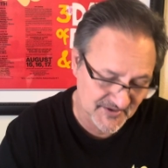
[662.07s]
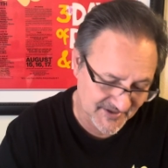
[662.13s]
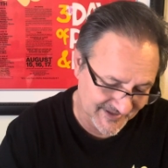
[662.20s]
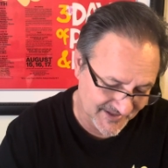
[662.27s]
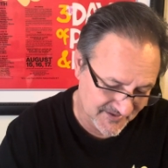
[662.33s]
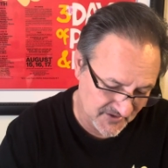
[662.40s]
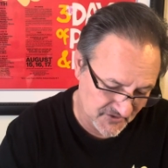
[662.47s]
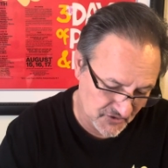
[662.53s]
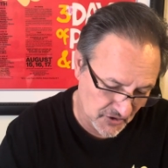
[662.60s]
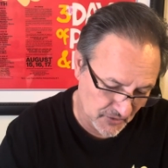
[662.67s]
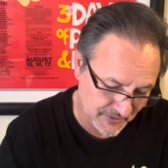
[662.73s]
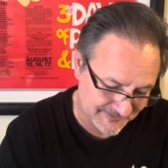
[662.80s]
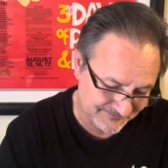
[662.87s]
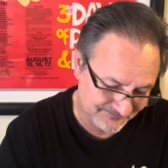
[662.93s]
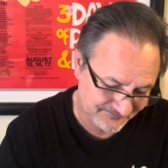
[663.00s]
That's the
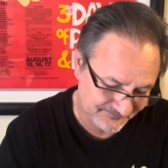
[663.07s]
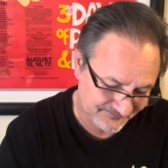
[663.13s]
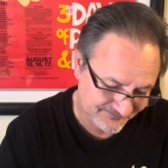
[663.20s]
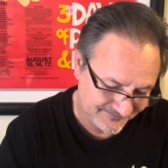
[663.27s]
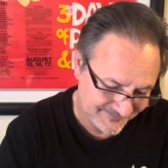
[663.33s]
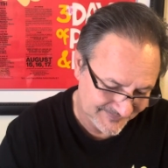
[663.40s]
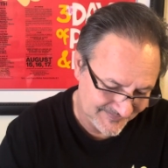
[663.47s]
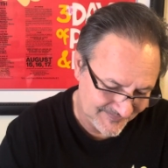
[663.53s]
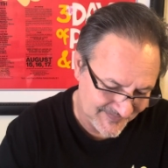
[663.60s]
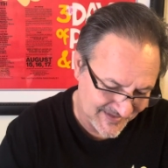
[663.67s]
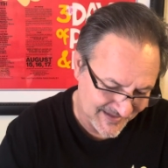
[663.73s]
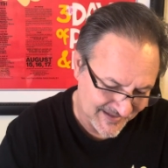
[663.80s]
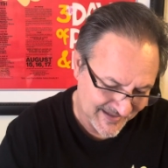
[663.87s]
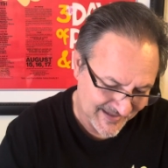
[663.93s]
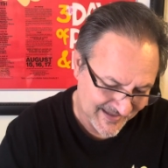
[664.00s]
joke.
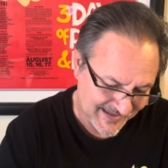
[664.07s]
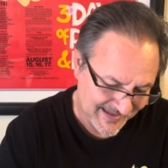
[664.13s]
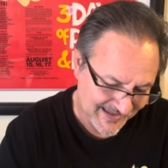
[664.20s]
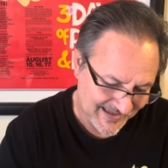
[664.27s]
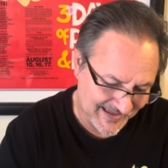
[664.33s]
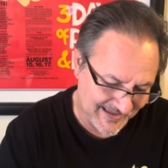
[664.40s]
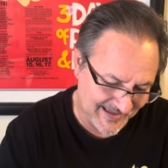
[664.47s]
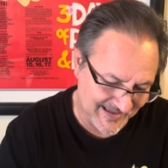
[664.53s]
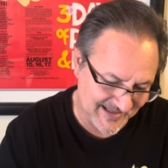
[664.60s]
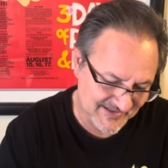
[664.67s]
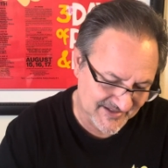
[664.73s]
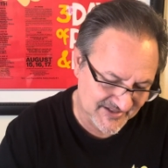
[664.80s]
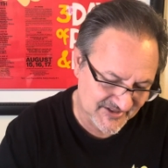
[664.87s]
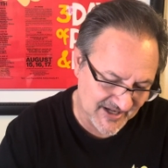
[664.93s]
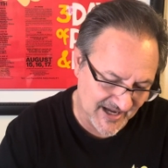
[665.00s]

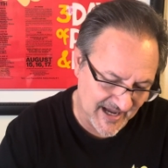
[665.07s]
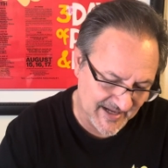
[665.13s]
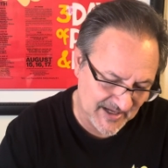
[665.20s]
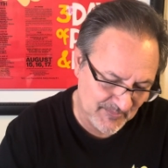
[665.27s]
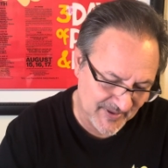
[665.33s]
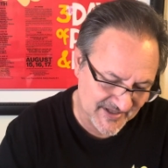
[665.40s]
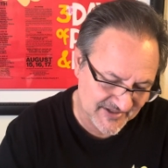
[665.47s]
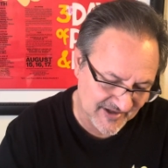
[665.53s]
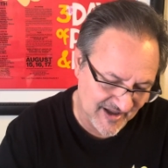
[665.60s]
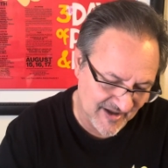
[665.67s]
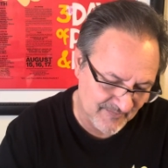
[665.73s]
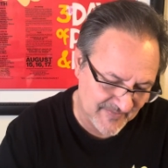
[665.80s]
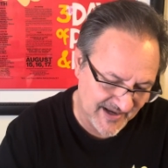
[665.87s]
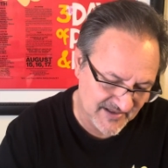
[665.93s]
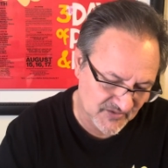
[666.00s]
Johnny Piss
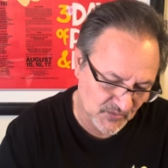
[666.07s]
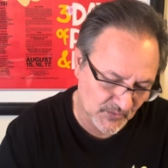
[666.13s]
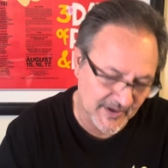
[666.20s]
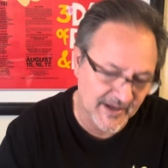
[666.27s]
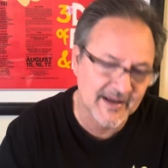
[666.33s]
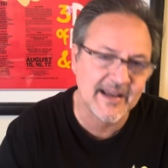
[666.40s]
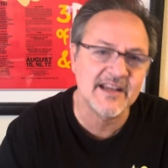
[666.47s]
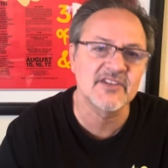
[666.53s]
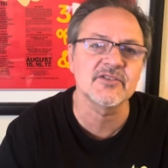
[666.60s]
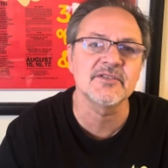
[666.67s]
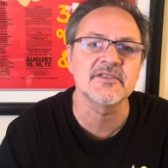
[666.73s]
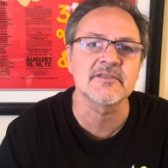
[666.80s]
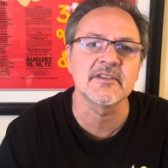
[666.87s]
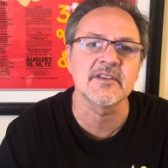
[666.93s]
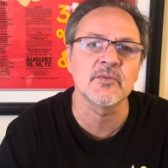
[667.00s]
Off Meets the Red Angel
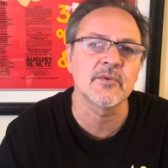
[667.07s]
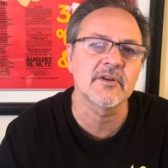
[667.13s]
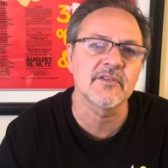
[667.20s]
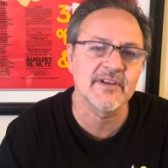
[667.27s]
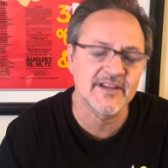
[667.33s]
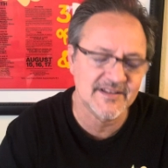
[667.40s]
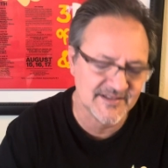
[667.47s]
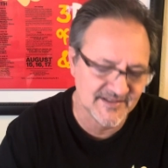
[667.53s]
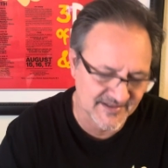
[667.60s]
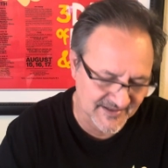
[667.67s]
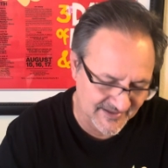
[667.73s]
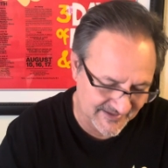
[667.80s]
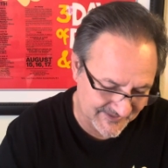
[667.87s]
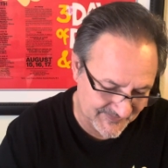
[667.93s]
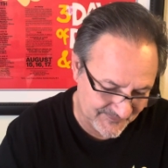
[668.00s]
is another one of Ed's
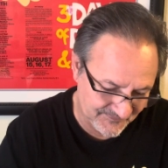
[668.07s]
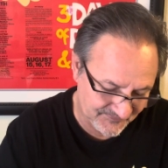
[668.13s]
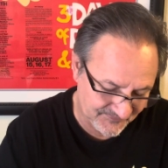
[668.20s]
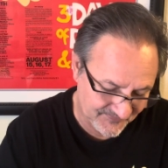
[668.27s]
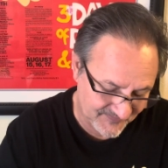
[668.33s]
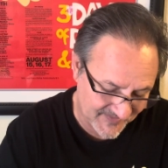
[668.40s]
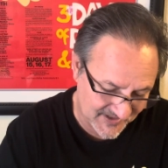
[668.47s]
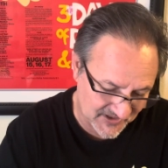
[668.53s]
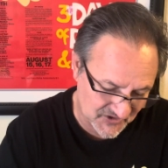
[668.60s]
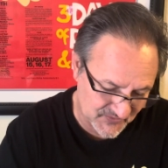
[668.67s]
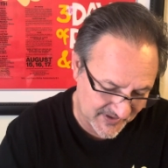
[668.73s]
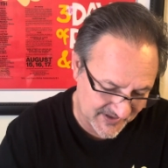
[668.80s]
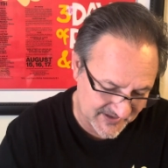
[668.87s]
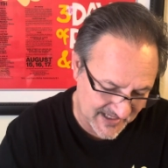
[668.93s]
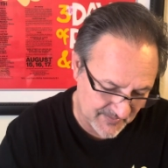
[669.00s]

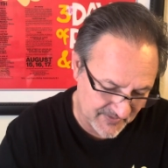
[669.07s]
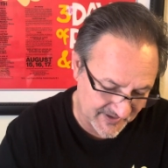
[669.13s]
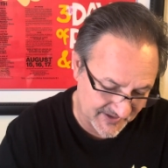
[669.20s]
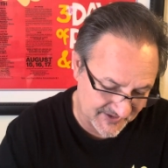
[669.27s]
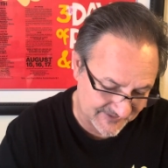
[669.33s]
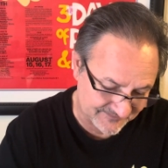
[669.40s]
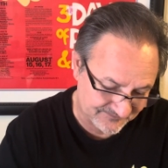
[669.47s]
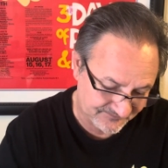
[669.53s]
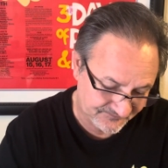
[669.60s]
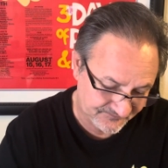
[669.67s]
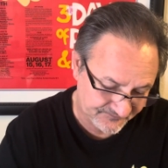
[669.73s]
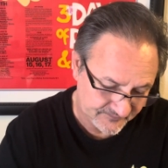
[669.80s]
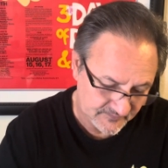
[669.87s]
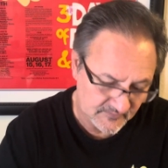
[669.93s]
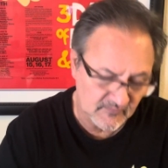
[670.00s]
country type things.
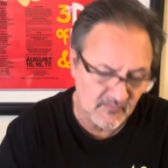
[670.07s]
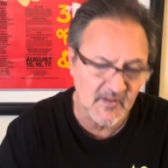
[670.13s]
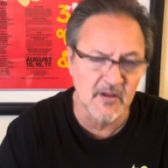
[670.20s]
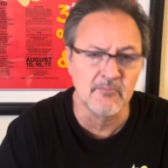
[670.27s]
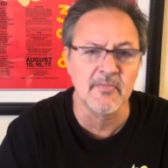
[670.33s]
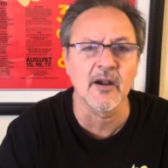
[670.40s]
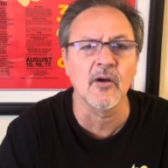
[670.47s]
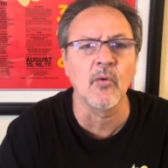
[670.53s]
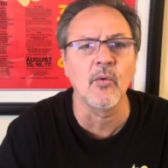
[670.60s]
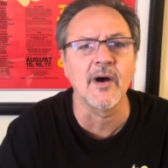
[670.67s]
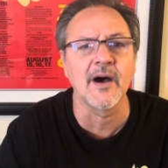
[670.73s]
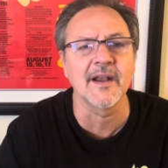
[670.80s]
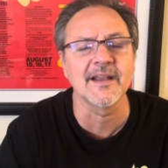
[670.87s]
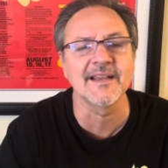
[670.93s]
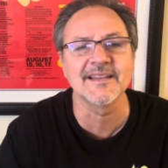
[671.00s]

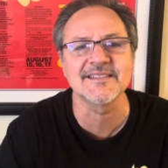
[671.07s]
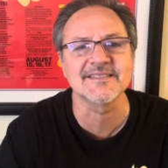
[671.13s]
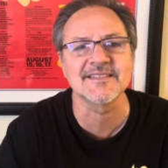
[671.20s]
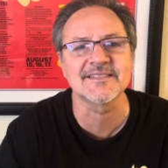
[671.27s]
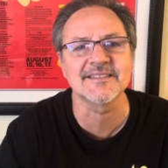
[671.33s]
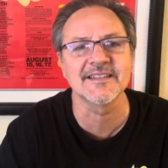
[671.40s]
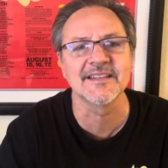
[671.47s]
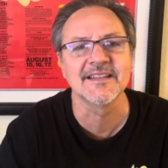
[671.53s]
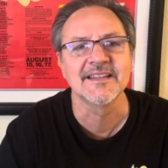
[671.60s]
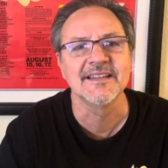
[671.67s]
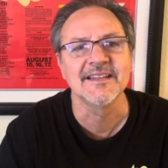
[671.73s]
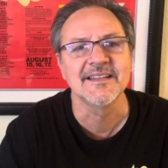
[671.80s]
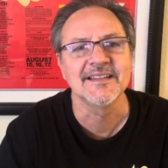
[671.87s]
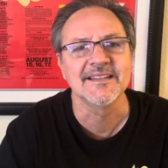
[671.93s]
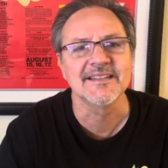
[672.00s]
Marijuana is it's
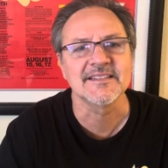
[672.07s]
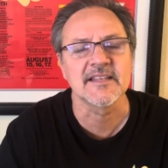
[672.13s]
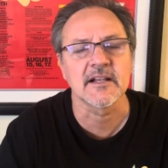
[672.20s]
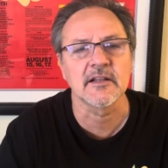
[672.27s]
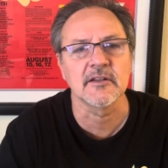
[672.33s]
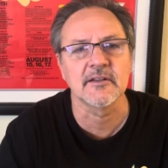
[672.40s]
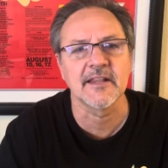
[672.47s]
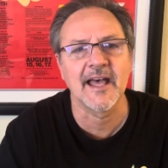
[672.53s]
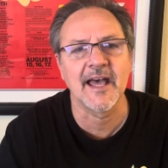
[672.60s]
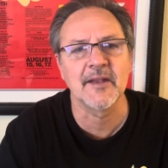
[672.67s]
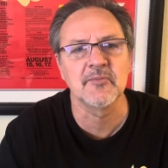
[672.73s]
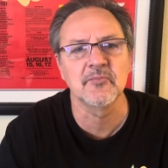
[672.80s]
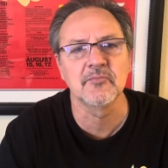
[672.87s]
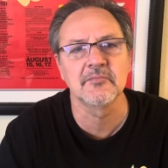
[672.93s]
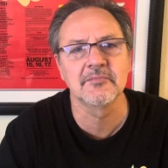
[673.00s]
like a
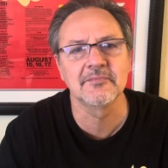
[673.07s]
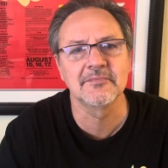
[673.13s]
Latin